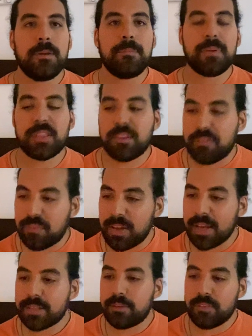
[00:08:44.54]
But the
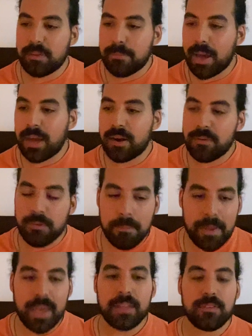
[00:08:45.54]
fact of the matter
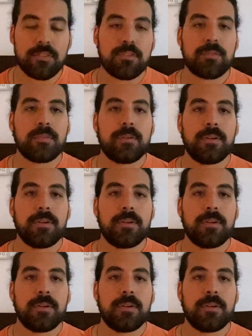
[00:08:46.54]
remains